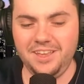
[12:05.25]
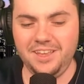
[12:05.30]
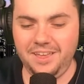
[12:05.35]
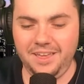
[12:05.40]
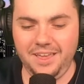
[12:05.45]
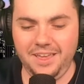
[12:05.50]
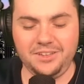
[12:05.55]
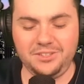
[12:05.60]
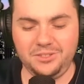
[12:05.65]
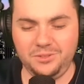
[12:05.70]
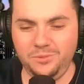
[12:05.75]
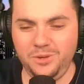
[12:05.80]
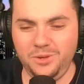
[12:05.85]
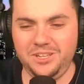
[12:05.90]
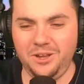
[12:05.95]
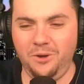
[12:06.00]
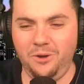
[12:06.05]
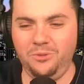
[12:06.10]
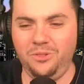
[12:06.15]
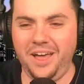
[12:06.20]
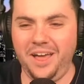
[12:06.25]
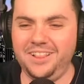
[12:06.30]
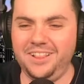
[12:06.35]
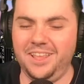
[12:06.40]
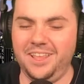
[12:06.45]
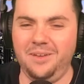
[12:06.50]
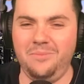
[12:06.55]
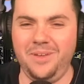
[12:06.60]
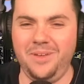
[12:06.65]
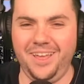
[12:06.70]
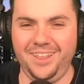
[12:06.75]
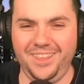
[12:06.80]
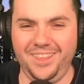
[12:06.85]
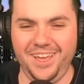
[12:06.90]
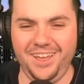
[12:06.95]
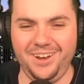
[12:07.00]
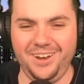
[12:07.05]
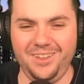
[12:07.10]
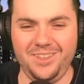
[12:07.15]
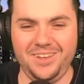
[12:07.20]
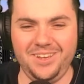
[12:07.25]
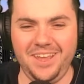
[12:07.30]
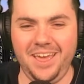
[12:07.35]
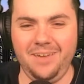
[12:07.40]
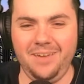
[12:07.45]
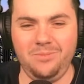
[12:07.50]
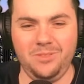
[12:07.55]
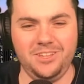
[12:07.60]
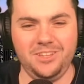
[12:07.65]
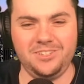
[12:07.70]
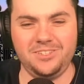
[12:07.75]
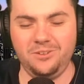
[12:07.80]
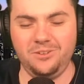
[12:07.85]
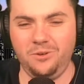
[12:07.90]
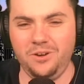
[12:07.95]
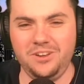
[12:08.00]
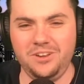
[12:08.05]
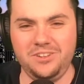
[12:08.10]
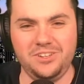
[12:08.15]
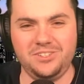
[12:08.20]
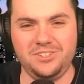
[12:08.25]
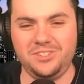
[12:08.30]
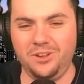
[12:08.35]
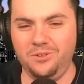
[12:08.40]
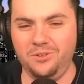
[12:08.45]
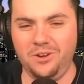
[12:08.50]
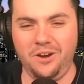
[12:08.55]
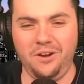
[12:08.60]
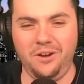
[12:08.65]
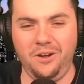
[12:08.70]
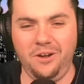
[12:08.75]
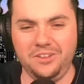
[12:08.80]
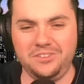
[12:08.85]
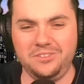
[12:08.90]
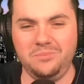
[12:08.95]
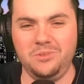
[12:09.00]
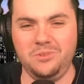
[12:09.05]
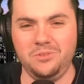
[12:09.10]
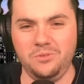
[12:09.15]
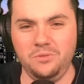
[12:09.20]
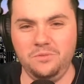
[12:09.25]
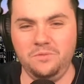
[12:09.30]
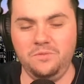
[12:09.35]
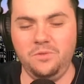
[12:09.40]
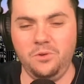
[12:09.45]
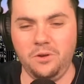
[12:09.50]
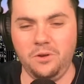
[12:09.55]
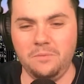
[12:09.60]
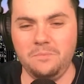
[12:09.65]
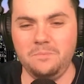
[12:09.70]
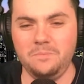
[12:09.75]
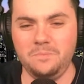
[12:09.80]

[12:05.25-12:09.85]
yes, we don't like them at the end of the day, but this story is just so darn awesome to root for.